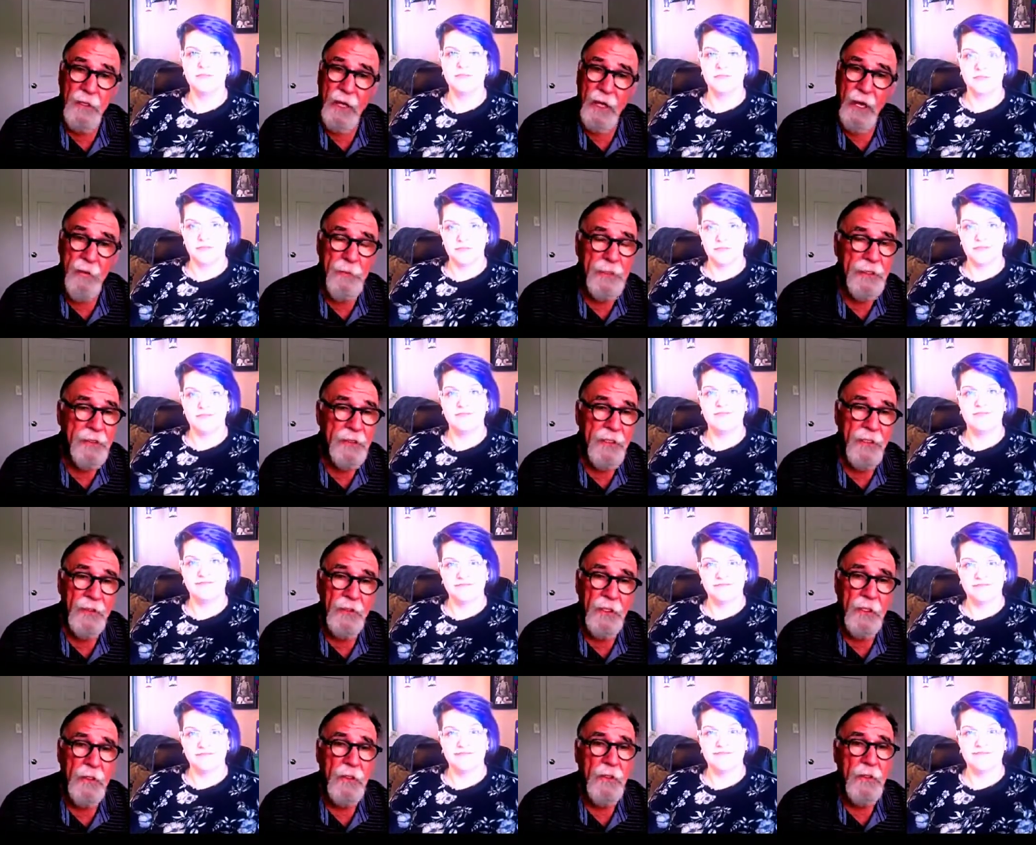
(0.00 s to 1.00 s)
Speaker 1: I mean,
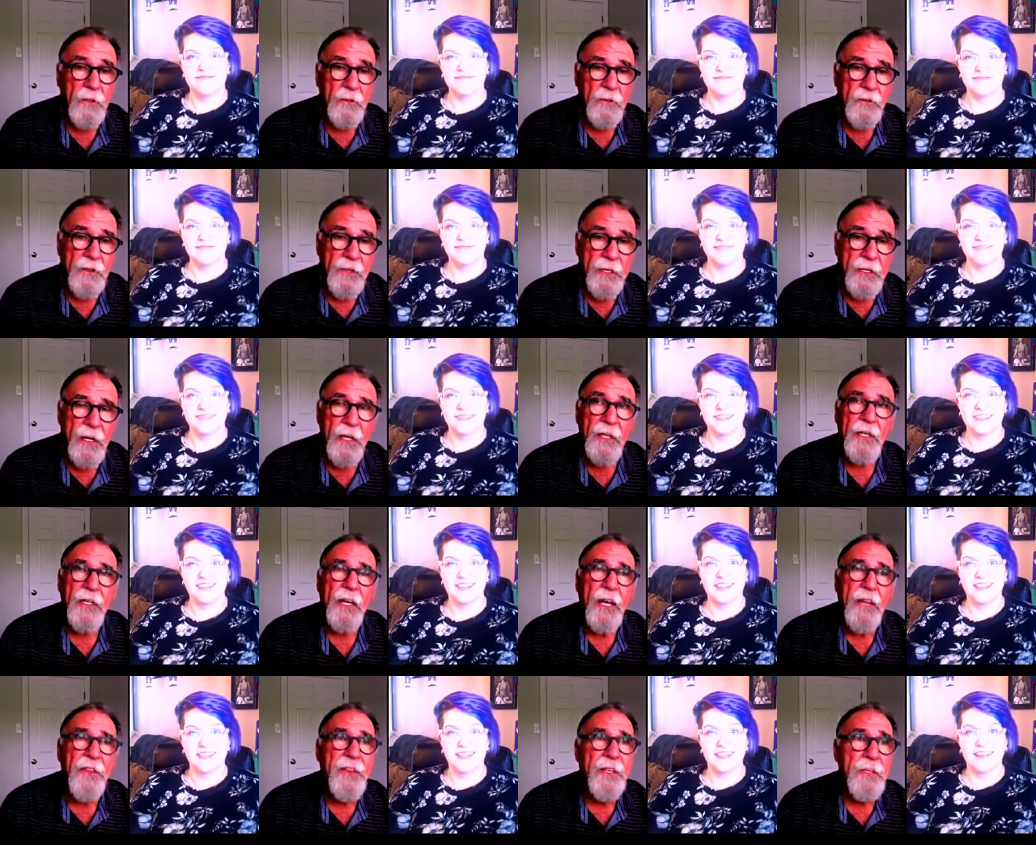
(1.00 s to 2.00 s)
think I,
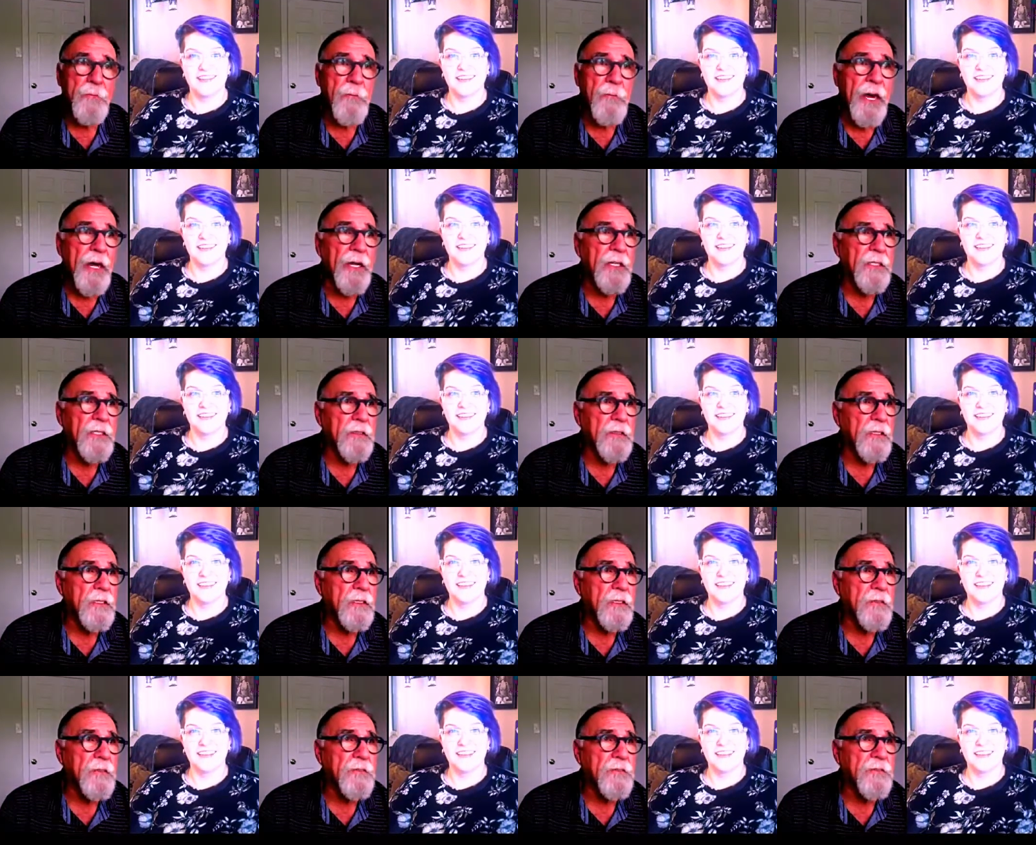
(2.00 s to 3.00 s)
I think back
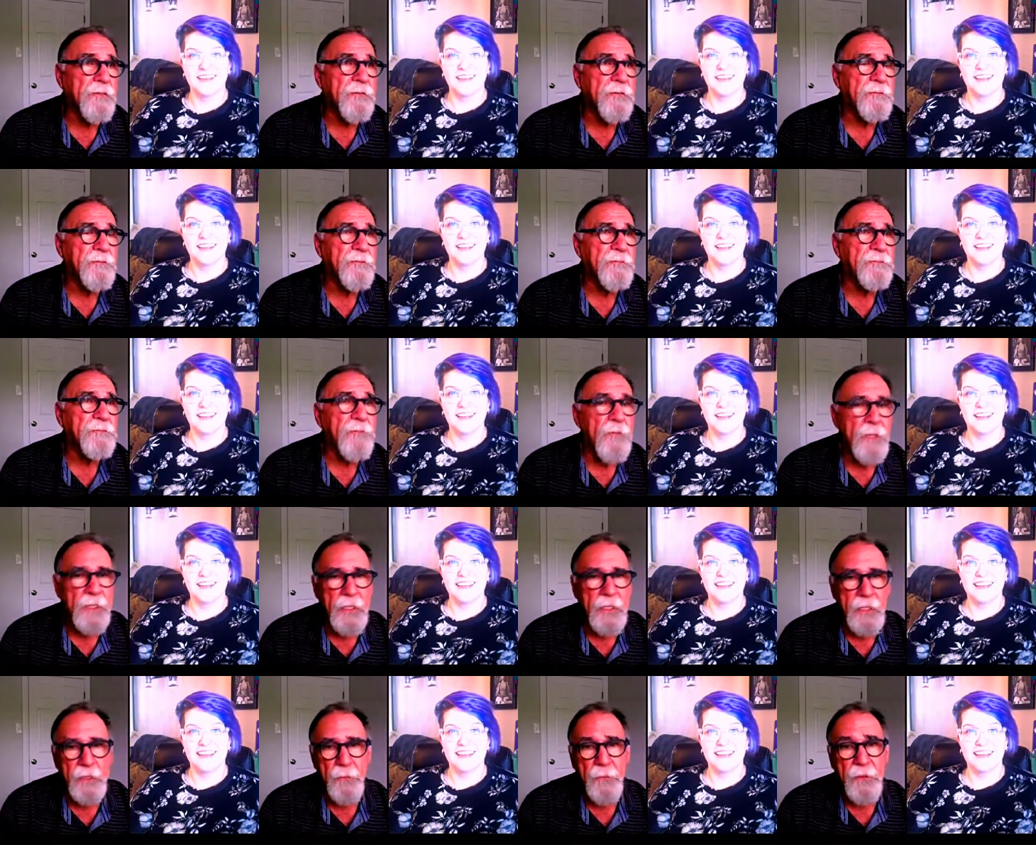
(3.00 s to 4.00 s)
of
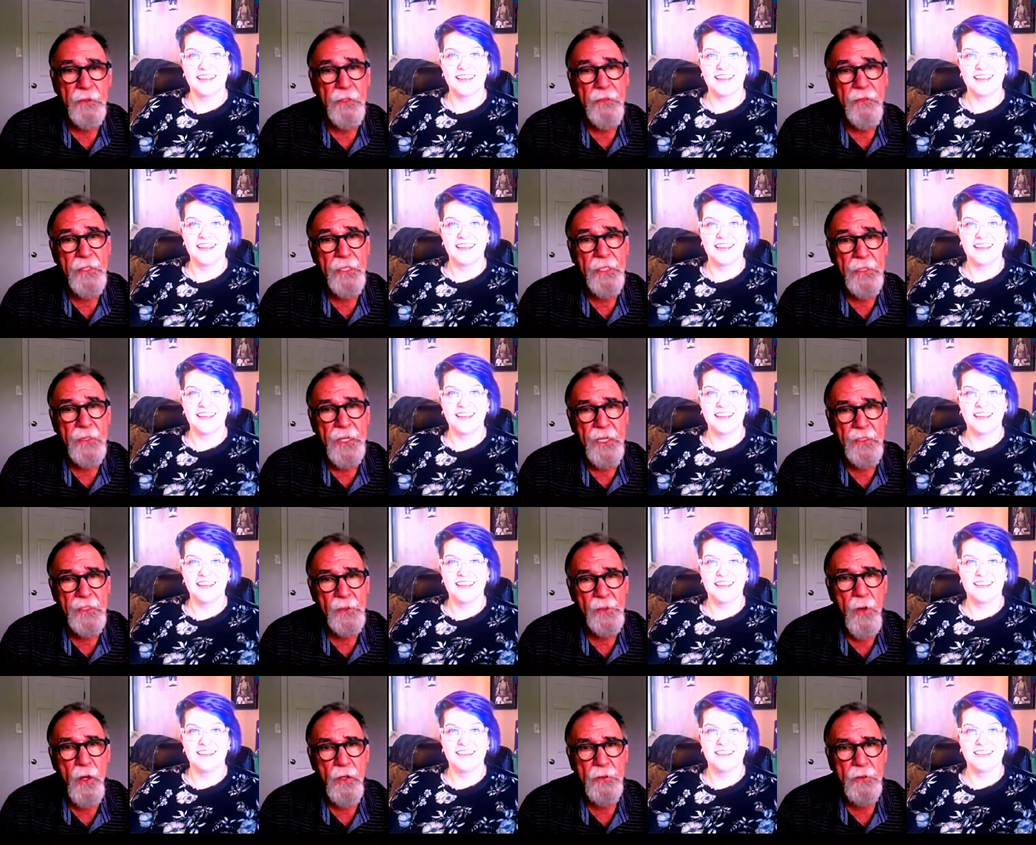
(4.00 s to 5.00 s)
in living in that
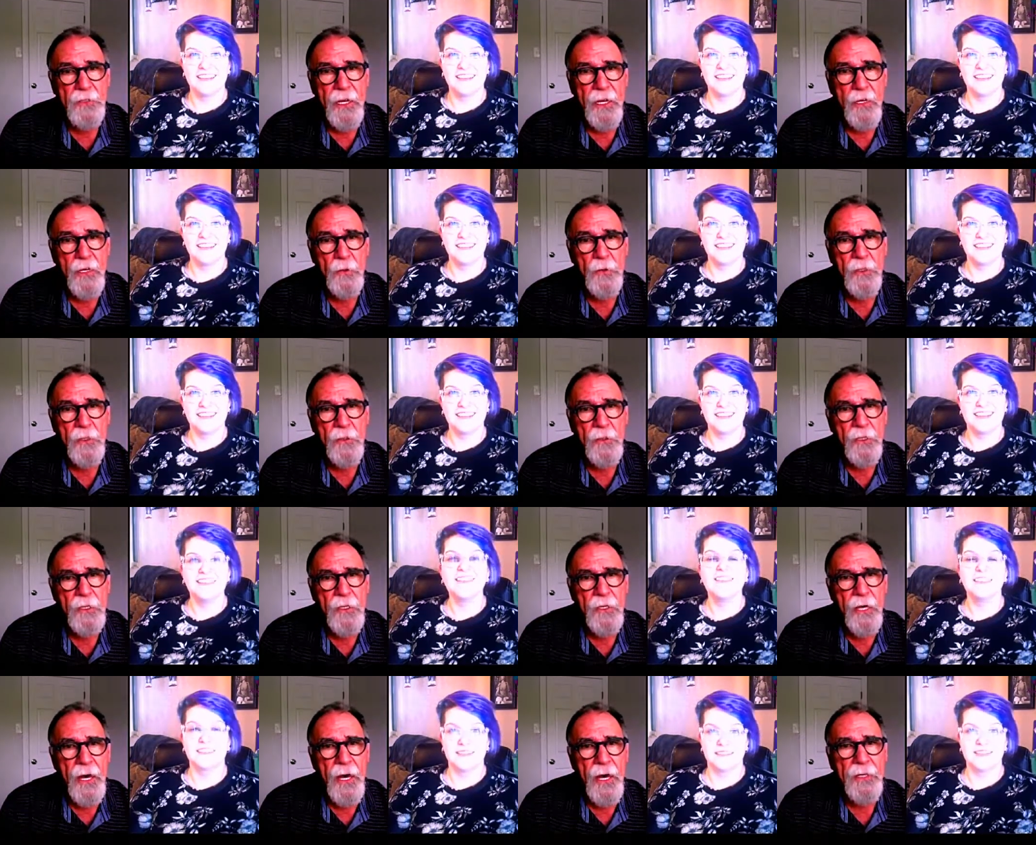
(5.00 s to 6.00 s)
small town
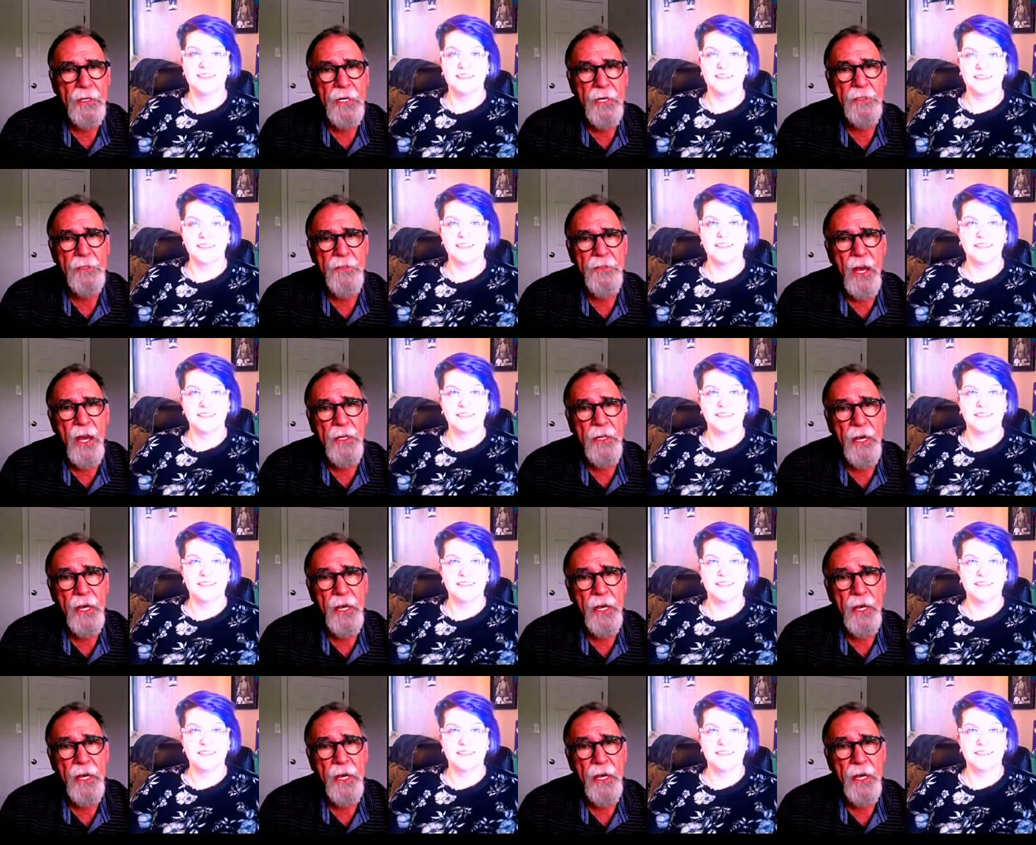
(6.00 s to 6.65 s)
had I not